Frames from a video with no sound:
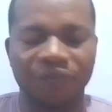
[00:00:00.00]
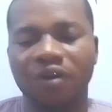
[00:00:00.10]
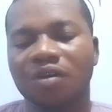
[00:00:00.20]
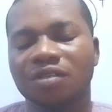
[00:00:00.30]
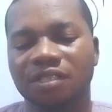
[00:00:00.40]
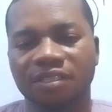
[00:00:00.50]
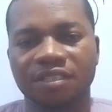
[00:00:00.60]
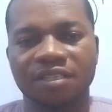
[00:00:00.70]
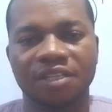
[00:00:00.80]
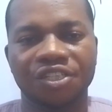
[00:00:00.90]
Of course, it
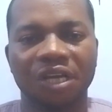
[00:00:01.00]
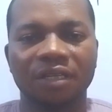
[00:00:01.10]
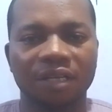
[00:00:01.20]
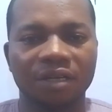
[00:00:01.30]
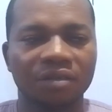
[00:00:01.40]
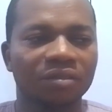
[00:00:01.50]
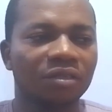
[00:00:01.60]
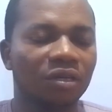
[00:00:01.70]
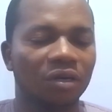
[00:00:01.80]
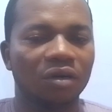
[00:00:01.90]
is a channel
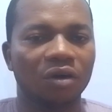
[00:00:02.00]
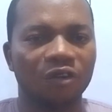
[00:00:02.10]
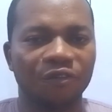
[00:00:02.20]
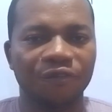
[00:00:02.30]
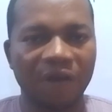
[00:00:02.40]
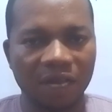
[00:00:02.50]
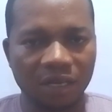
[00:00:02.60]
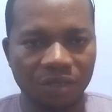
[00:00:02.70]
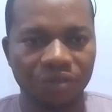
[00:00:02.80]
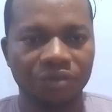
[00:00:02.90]
of
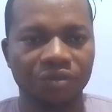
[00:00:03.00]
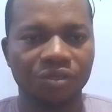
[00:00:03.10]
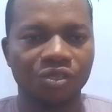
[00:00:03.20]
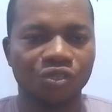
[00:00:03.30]
value,